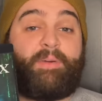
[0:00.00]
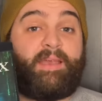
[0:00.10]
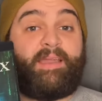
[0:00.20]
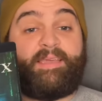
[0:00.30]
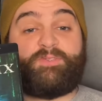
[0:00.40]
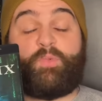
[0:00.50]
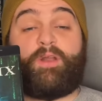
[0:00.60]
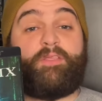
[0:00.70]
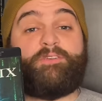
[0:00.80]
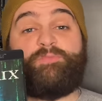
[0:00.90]
And it is one
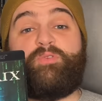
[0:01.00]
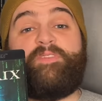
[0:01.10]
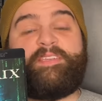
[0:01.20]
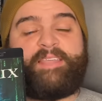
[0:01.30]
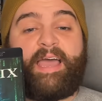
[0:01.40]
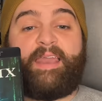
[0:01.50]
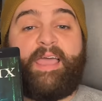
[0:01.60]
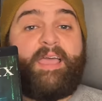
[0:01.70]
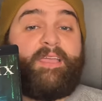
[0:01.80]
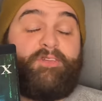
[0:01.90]
of those movies that
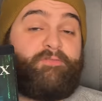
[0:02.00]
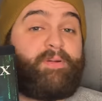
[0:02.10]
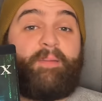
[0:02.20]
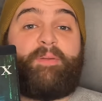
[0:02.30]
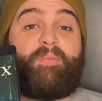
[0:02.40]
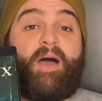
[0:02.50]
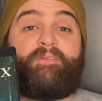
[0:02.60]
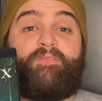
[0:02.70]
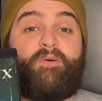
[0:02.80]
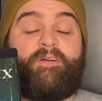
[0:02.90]
you've probably bought
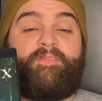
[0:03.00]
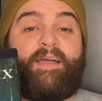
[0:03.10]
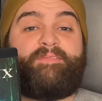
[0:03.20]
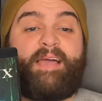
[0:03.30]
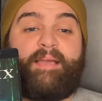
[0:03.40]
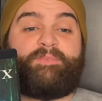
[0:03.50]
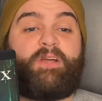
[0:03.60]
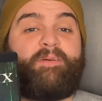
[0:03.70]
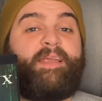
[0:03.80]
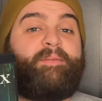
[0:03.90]
4 or 5 times
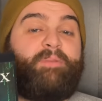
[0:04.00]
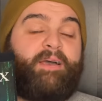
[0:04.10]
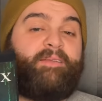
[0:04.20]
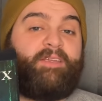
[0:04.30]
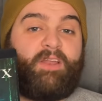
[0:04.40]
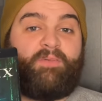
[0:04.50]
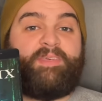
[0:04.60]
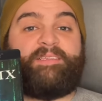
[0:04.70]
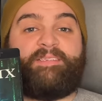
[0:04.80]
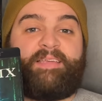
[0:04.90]
already, but
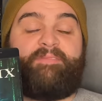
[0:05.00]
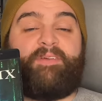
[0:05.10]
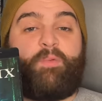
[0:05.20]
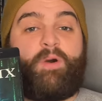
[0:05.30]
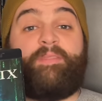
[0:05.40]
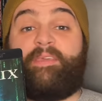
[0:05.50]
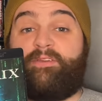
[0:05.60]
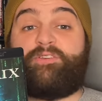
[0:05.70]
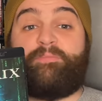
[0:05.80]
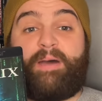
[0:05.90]
this is definitely one that you
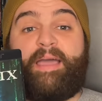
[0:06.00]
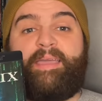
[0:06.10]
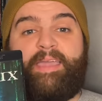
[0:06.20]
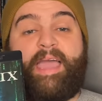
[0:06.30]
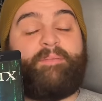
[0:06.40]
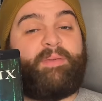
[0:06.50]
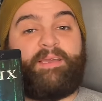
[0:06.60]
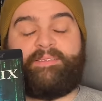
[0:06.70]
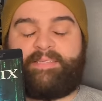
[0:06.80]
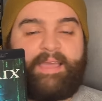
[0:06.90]
should buy again,
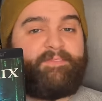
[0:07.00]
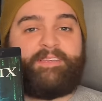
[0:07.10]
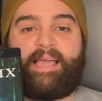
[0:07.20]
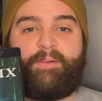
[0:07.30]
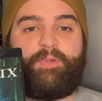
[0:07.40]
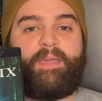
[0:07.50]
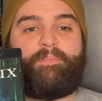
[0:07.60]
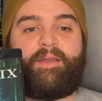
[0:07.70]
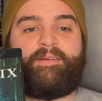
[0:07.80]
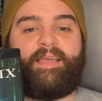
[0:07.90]
because every time we get
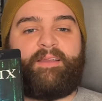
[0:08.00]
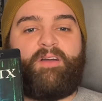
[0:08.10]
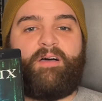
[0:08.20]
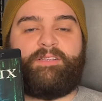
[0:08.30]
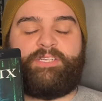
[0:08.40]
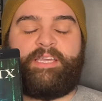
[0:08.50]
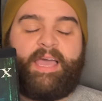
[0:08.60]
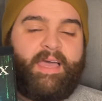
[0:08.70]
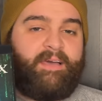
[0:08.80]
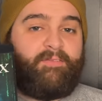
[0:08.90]
better technology,
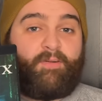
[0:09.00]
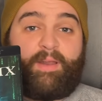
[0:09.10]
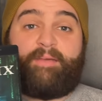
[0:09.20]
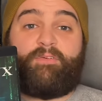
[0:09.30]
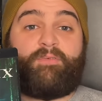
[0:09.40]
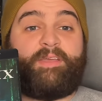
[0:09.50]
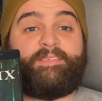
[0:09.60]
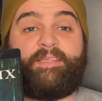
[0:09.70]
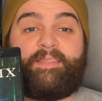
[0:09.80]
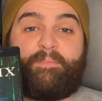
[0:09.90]
for whatever
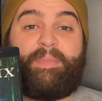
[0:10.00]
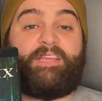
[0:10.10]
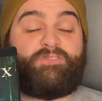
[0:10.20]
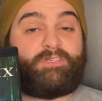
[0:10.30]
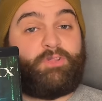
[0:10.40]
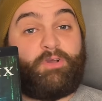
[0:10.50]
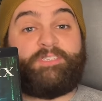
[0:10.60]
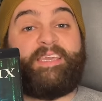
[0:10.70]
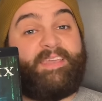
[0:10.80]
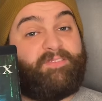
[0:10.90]
reason, the Matrix
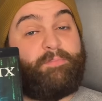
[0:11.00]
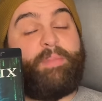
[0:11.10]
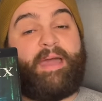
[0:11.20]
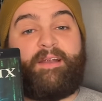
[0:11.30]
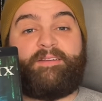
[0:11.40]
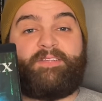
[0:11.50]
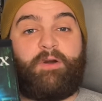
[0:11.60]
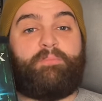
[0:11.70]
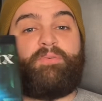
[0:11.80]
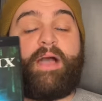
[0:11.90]
looks even better. So
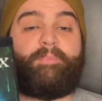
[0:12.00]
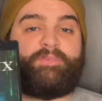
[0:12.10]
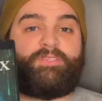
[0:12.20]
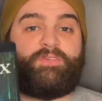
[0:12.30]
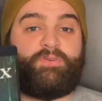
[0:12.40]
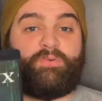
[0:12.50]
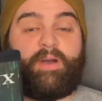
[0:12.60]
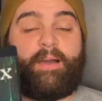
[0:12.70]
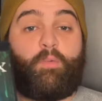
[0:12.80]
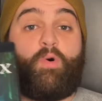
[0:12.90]
props to
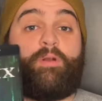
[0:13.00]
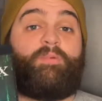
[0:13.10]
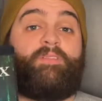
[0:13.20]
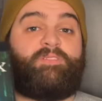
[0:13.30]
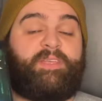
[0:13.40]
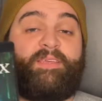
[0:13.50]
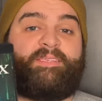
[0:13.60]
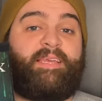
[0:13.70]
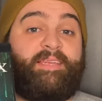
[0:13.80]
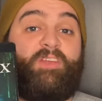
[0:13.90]
Warner Brothers on this.
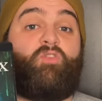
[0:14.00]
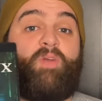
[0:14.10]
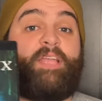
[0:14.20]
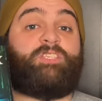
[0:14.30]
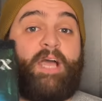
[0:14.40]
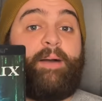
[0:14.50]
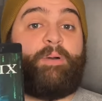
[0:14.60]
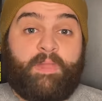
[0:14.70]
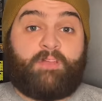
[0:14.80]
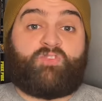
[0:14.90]
They did a great job.
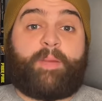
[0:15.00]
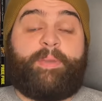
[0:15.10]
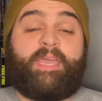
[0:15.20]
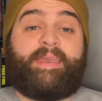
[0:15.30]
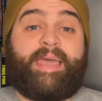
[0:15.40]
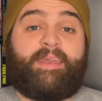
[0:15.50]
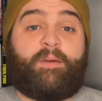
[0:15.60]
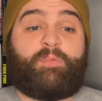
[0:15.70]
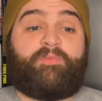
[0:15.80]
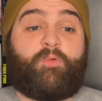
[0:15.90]
Now, dropping in at
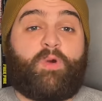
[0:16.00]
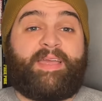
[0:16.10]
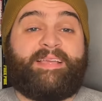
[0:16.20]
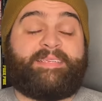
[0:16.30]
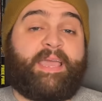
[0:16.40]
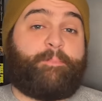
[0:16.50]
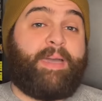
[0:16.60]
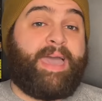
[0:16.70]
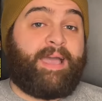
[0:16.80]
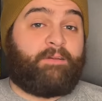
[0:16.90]
number 4 is a
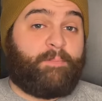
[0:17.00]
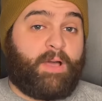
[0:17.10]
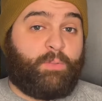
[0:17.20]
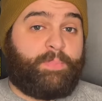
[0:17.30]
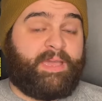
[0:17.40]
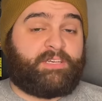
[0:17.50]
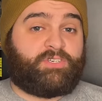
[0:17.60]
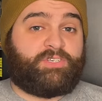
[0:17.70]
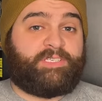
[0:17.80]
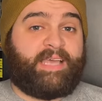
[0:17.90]
Paramount
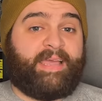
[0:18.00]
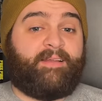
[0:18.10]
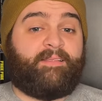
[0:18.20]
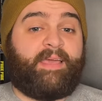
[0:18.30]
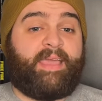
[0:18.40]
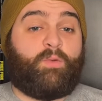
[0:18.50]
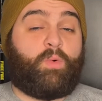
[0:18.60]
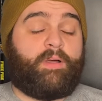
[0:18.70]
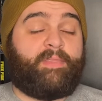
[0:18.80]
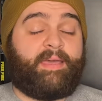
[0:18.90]
Pictures title, and
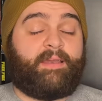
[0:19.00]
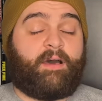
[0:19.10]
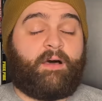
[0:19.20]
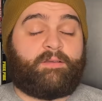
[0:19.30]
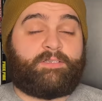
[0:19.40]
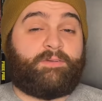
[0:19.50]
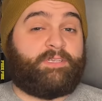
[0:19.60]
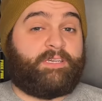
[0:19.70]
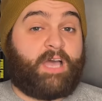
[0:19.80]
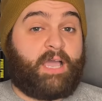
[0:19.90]
one that also
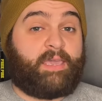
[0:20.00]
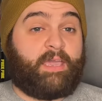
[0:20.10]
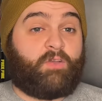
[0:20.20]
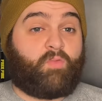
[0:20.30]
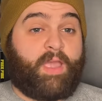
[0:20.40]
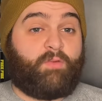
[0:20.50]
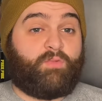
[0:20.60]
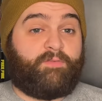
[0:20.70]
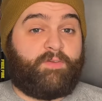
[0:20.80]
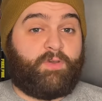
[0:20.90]
did not get great
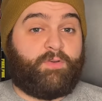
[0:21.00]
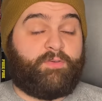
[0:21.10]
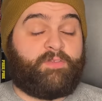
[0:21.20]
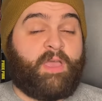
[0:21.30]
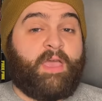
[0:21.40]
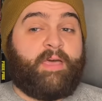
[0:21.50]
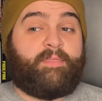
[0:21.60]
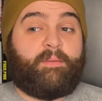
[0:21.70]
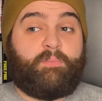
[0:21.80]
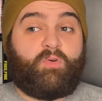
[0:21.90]
reviews.
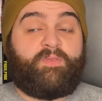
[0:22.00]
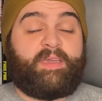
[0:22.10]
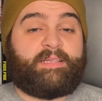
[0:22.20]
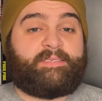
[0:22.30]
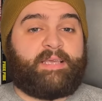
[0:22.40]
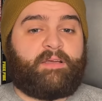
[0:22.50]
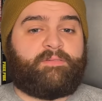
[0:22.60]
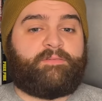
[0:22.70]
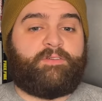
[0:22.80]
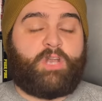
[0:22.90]
The movie
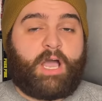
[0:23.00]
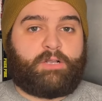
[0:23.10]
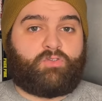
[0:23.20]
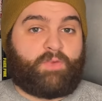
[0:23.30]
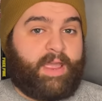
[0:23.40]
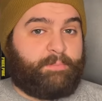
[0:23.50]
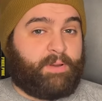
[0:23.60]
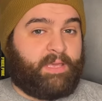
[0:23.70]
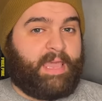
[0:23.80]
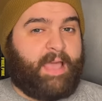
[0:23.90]
itself, not great, but
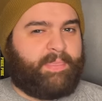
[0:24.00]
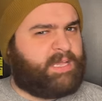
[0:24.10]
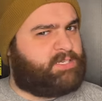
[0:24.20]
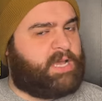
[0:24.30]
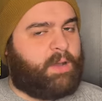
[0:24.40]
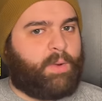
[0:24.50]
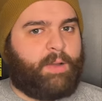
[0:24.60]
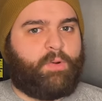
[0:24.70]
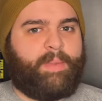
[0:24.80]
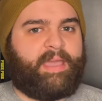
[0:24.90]
again, that's not why
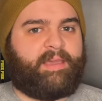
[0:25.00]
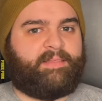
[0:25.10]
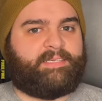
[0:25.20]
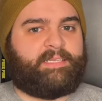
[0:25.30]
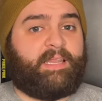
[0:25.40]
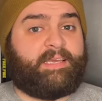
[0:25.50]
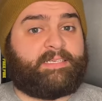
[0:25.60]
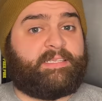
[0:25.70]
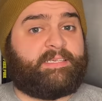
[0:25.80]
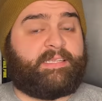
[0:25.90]
we're making this list.
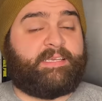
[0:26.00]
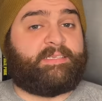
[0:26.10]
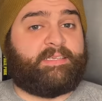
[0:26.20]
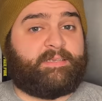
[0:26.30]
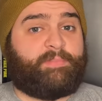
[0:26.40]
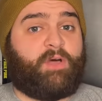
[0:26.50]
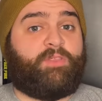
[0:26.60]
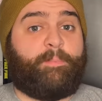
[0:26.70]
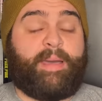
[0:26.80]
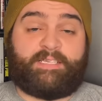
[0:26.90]
This list is about
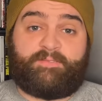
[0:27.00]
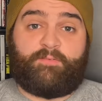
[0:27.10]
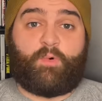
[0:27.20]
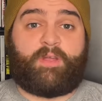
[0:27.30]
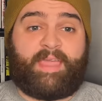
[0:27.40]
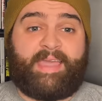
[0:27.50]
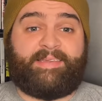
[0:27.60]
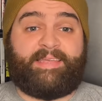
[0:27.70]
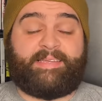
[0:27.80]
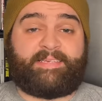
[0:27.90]
the best 4K
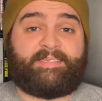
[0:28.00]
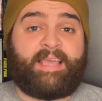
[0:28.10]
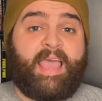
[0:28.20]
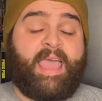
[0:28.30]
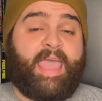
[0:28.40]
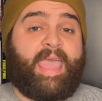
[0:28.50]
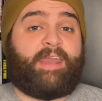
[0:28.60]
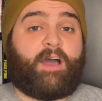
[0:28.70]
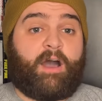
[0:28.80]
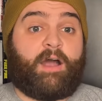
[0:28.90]
discs and
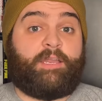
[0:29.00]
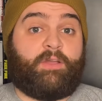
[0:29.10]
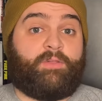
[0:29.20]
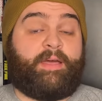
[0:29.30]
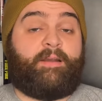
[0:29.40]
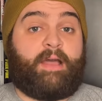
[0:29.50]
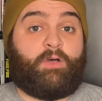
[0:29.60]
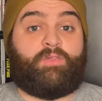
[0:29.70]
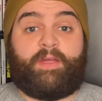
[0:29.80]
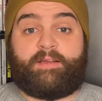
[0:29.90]
audio that are
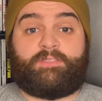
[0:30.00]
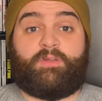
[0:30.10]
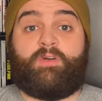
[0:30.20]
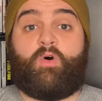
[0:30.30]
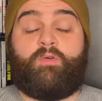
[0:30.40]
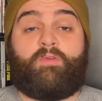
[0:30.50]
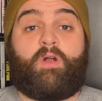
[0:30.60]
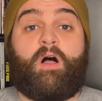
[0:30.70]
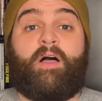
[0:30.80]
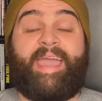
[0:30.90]
out there, so the
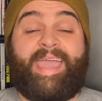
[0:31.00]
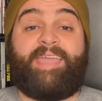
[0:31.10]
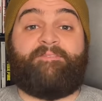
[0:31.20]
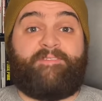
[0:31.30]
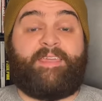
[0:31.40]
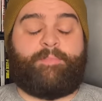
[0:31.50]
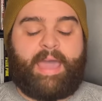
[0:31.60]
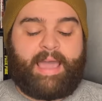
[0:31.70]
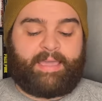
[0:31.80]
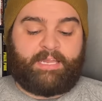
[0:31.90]
overall AV
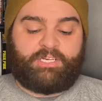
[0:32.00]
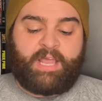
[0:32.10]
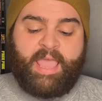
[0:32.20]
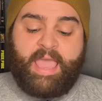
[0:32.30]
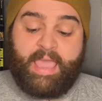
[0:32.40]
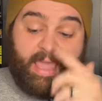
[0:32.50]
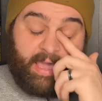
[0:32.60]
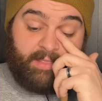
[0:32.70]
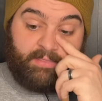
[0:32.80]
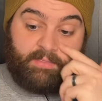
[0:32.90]
package.
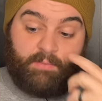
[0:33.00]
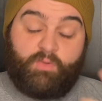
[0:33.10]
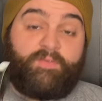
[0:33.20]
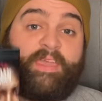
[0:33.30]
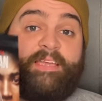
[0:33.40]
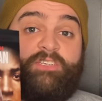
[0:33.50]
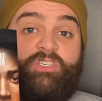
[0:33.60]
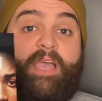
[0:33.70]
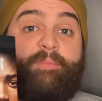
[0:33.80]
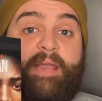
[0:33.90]
And the movie is
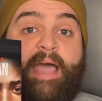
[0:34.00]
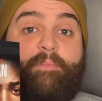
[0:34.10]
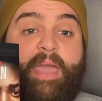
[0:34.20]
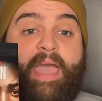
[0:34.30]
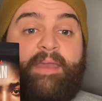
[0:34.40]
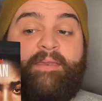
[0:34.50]
Gemini Man.